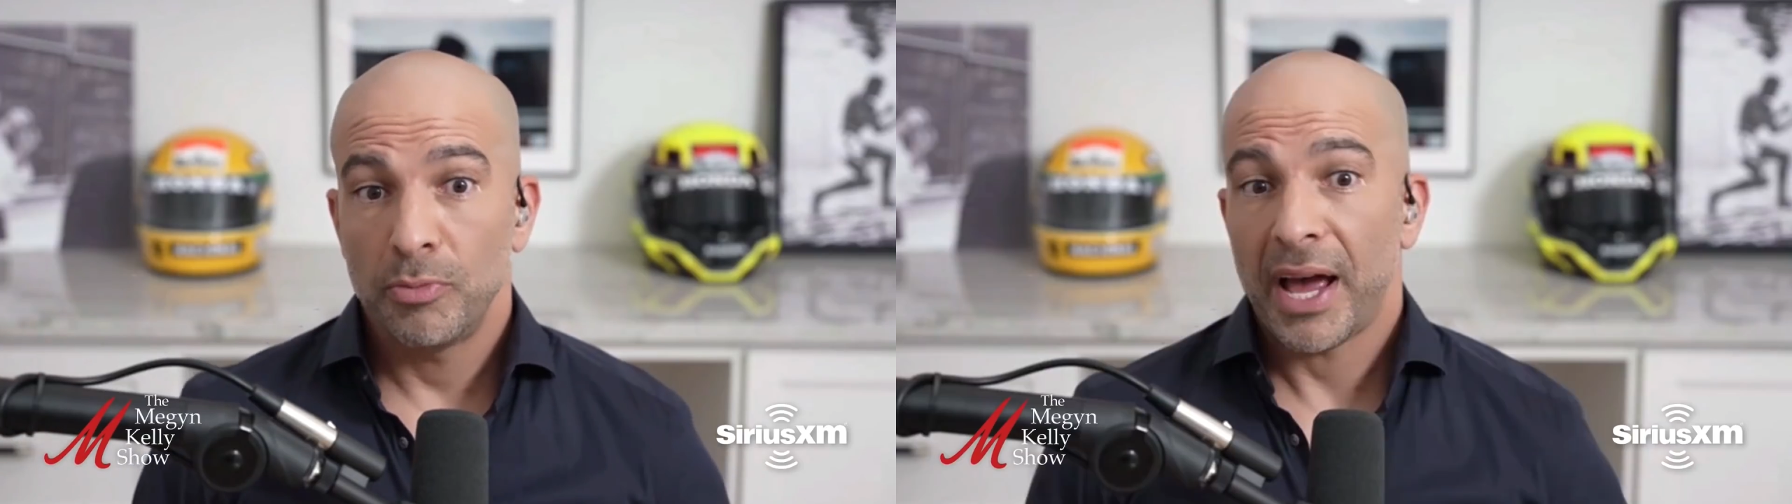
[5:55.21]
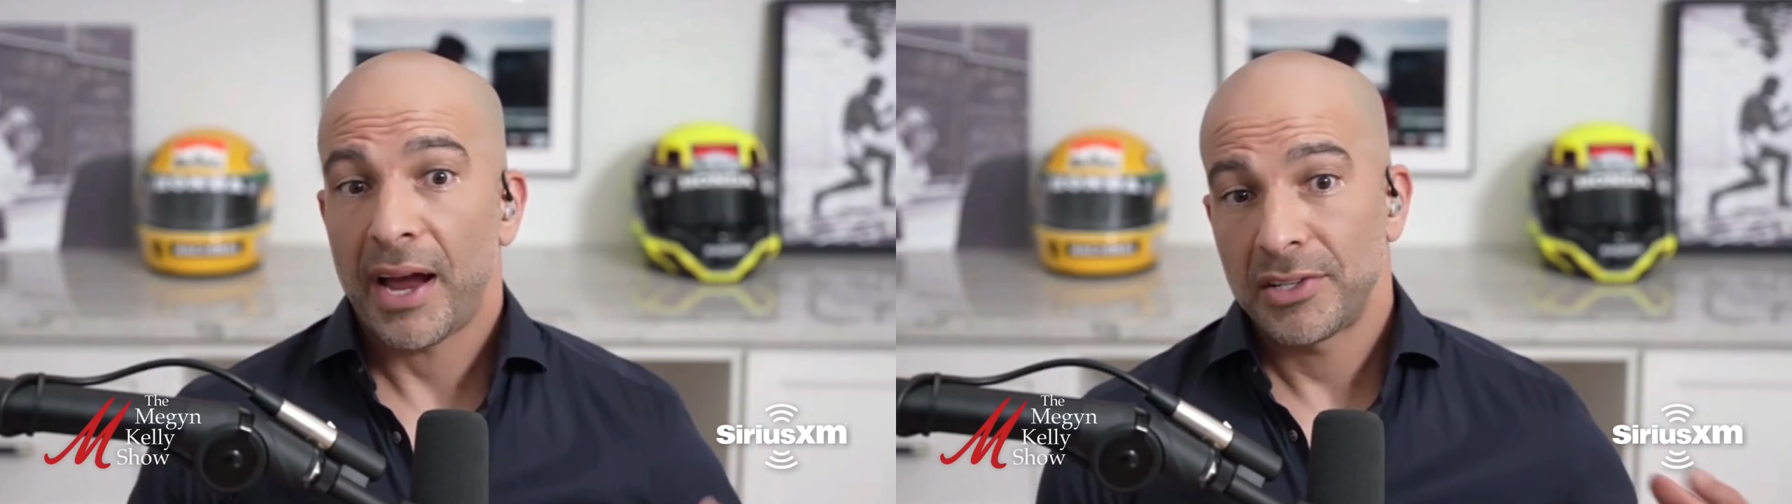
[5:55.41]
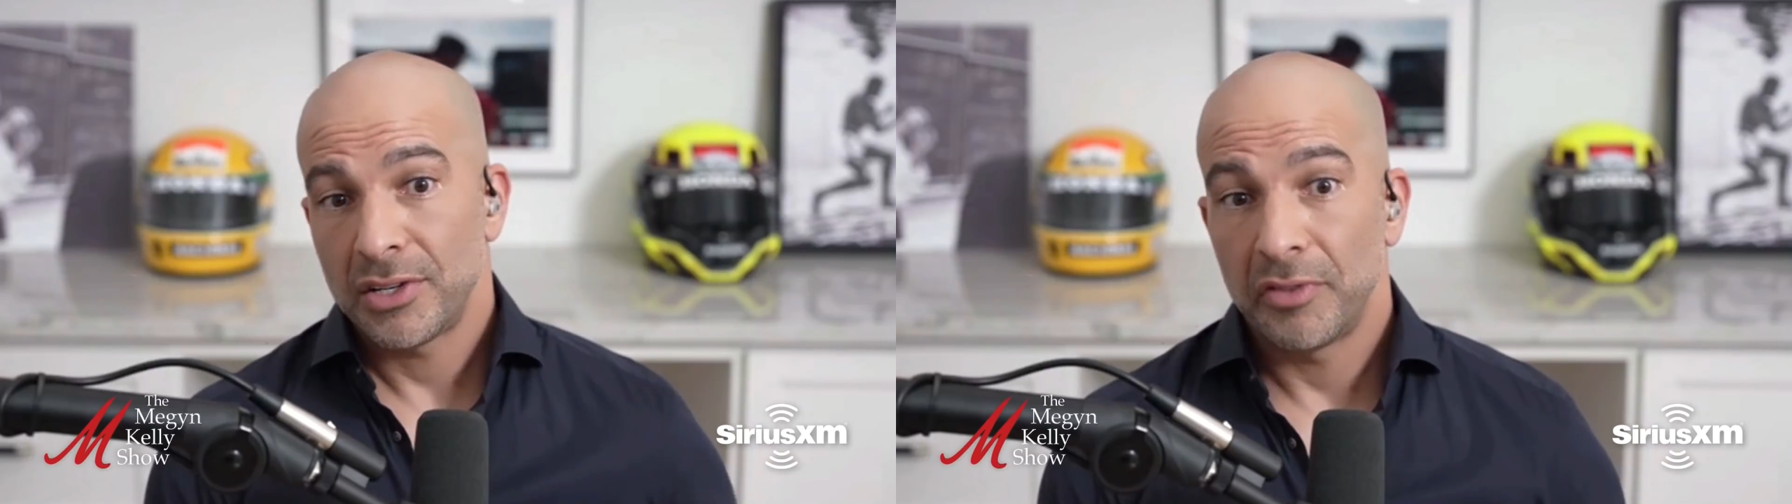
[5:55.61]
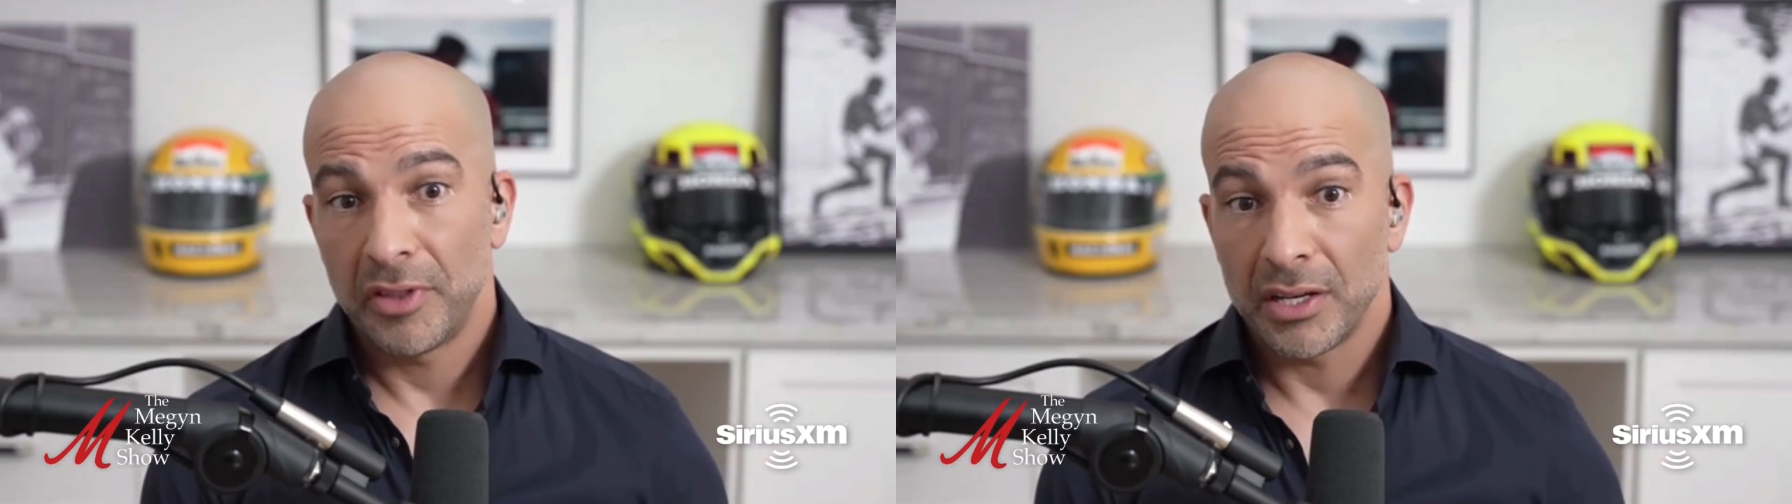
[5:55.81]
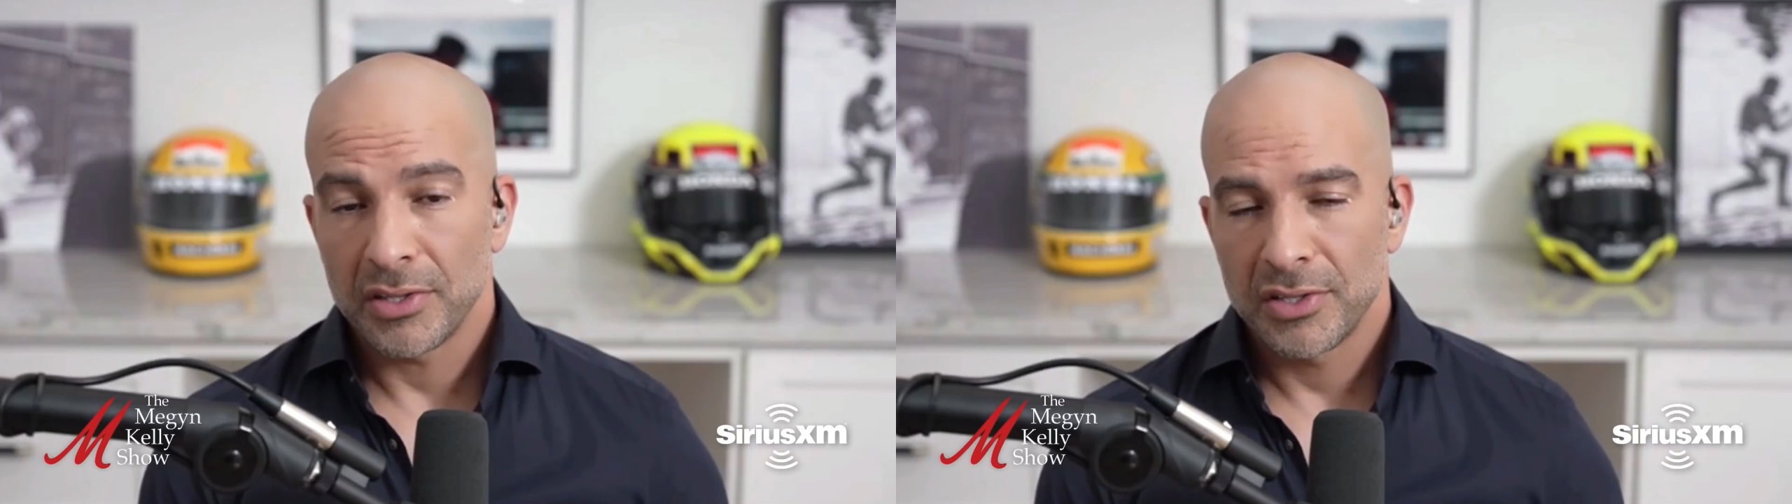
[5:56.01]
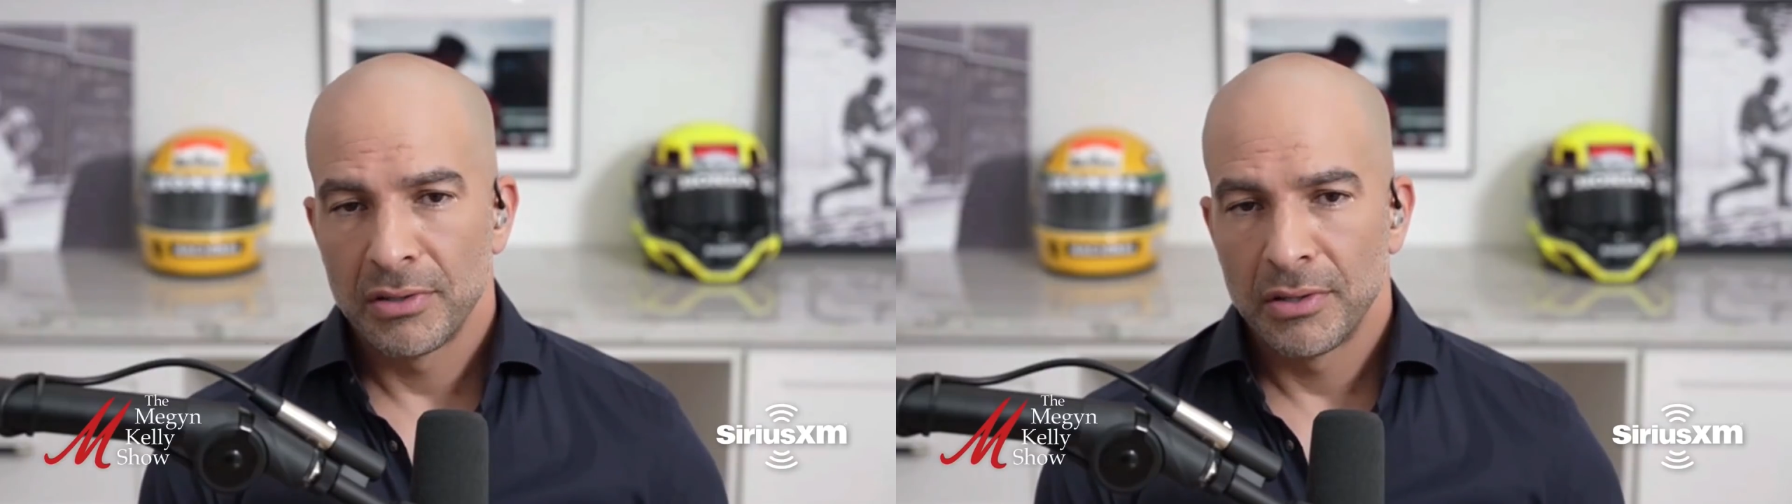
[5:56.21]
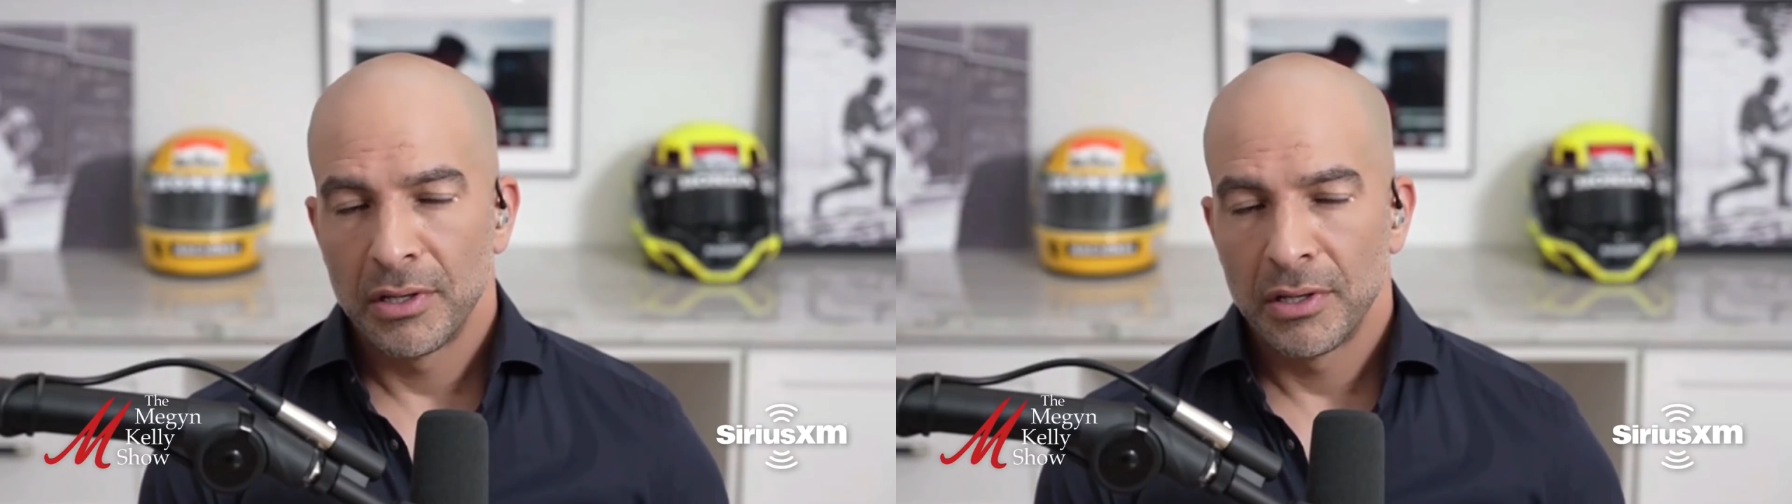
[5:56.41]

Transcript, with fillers: max of this.